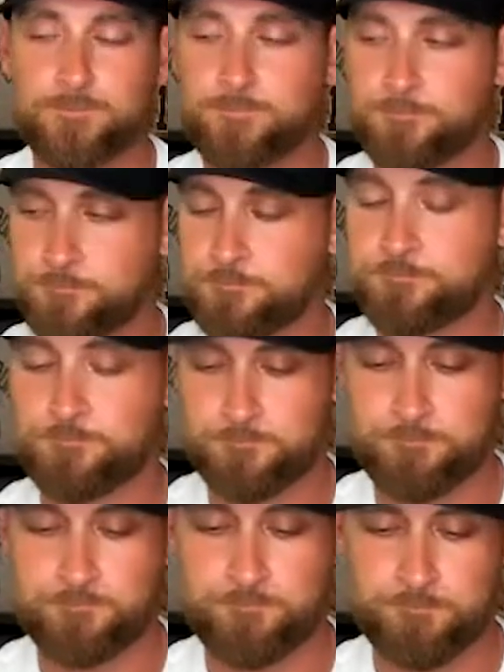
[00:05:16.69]

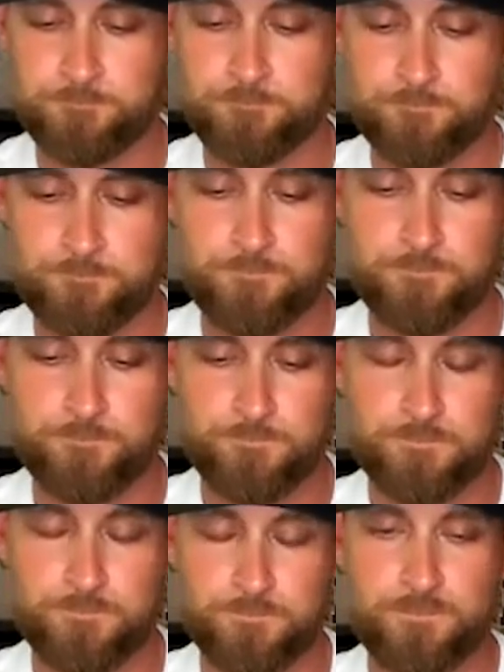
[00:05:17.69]

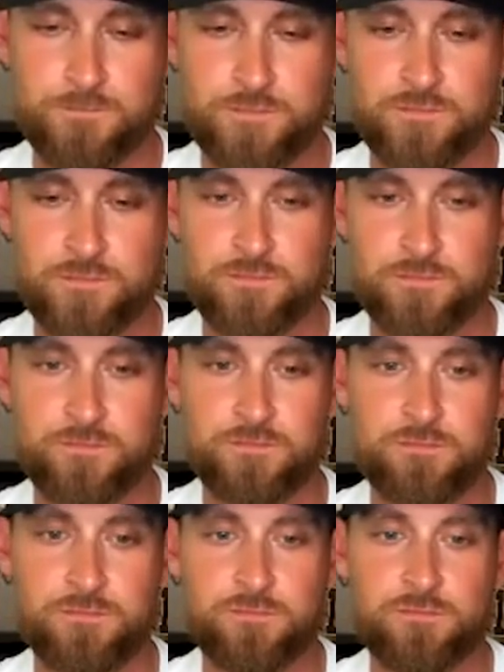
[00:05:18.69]

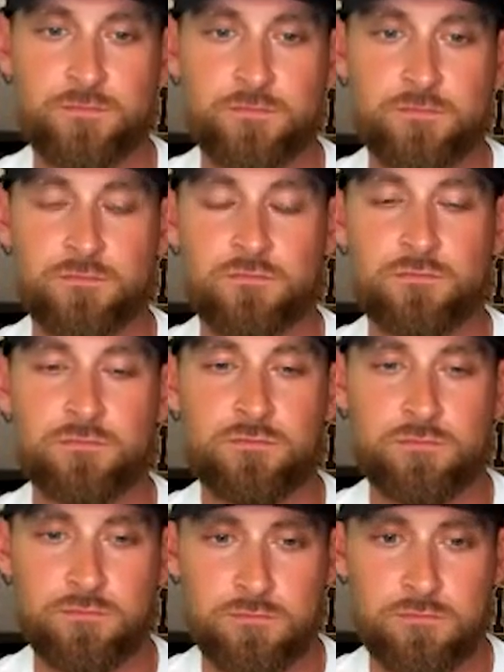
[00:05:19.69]

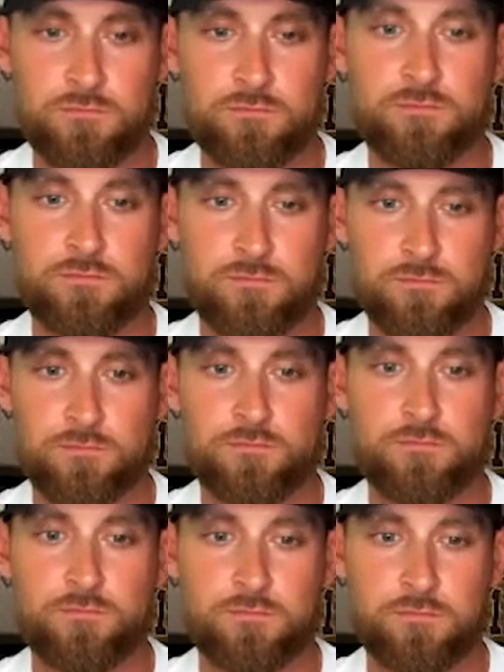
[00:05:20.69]

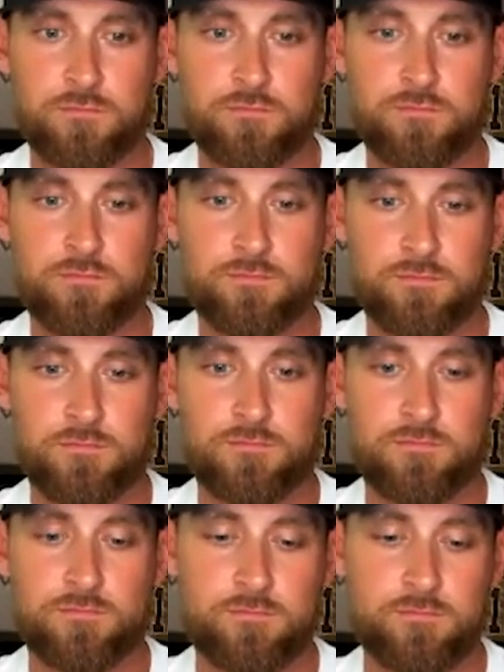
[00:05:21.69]

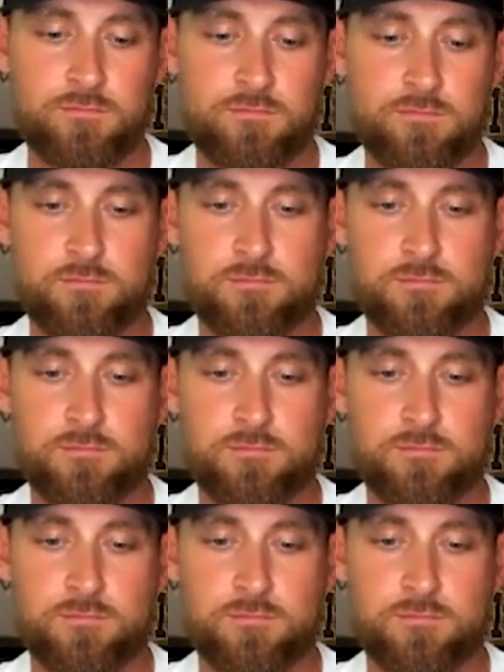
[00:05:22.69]
The person shown says nothing.